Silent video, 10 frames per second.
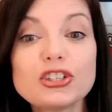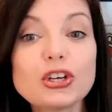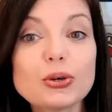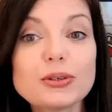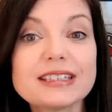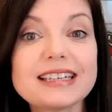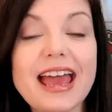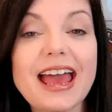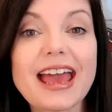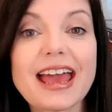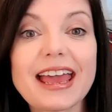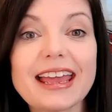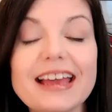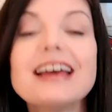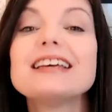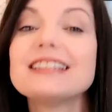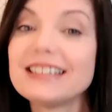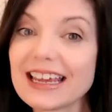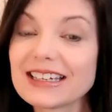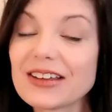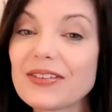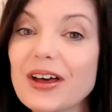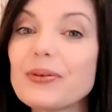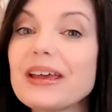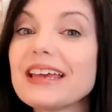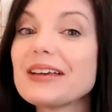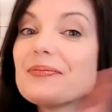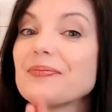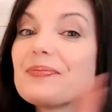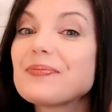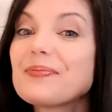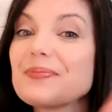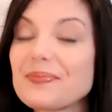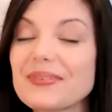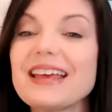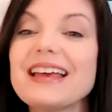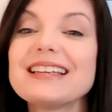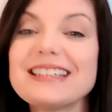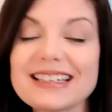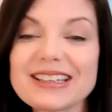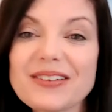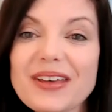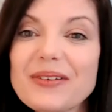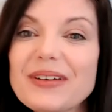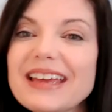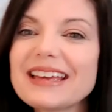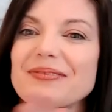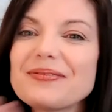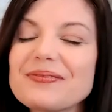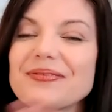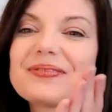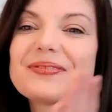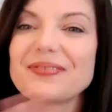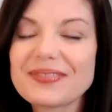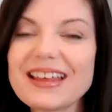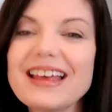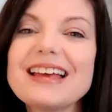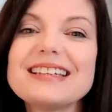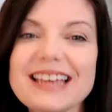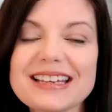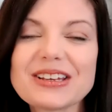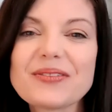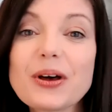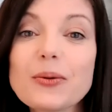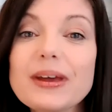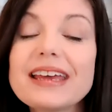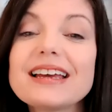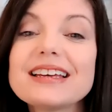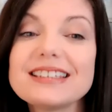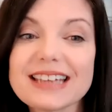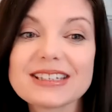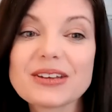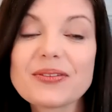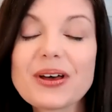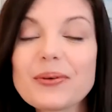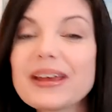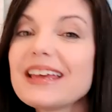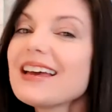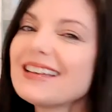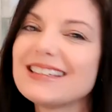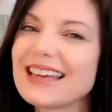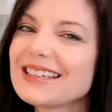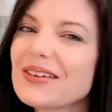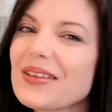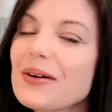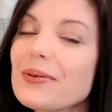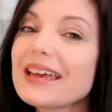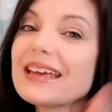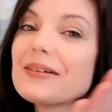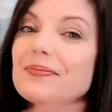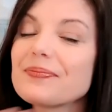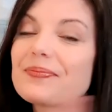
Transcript: Tuesday. Days of the week. Days of the week. Days of the week. Days of the week. Days of the week.